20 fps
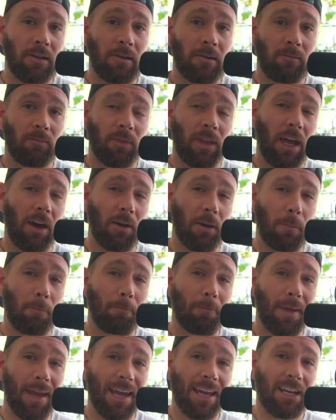how to
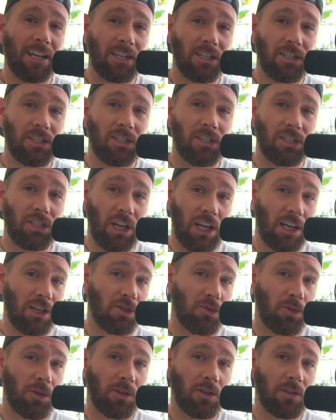manage change
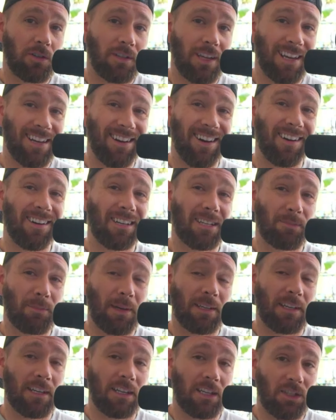orders and
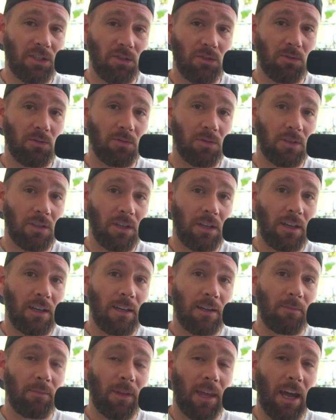unexpected issues,
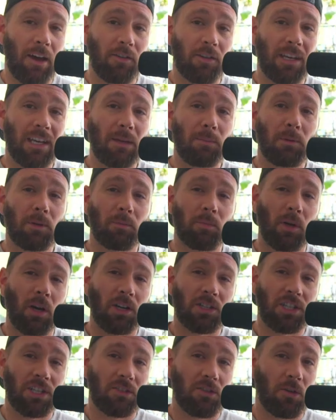how to keep your
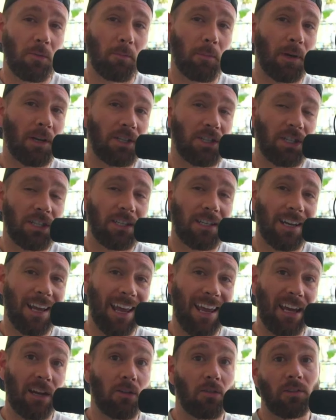project on budget
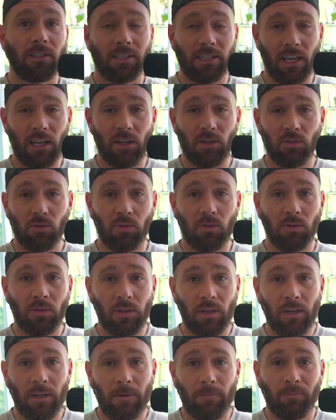and on schedule,
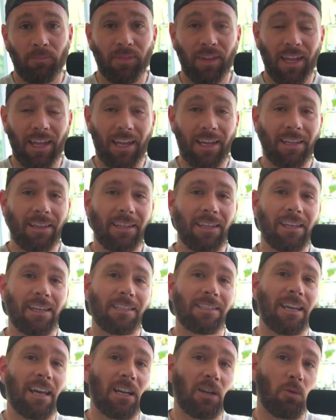and the
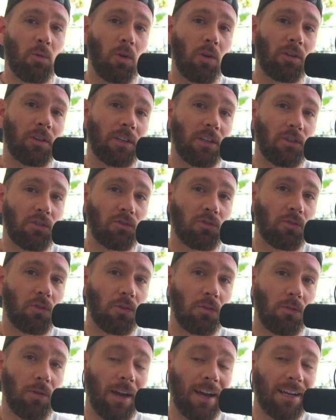exact quality
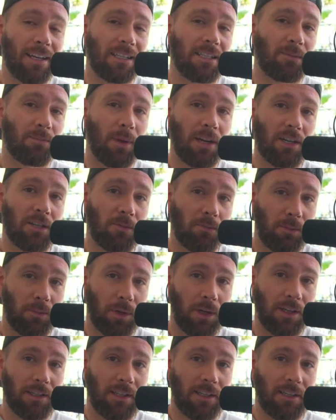control and inspection
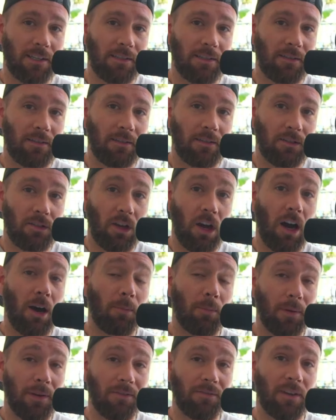process top
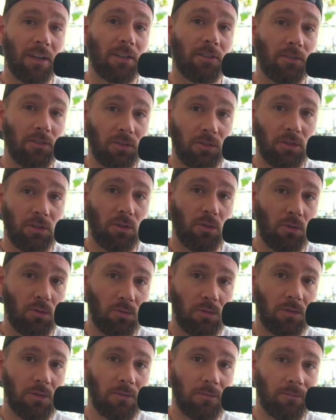investors
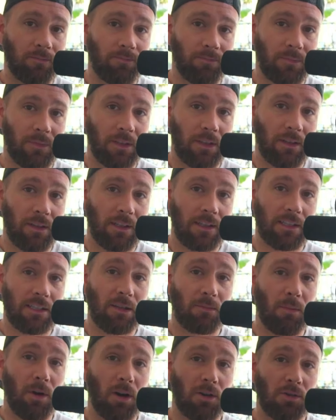use. This is
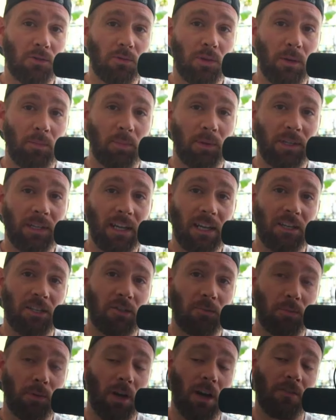the module that protects
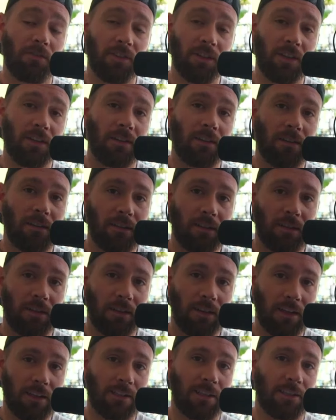your profit.
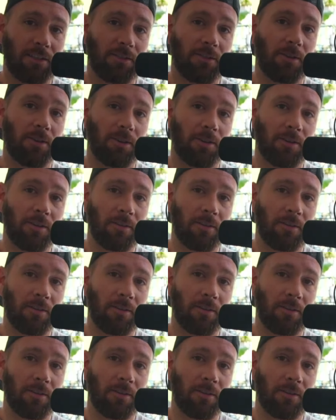Let's get started.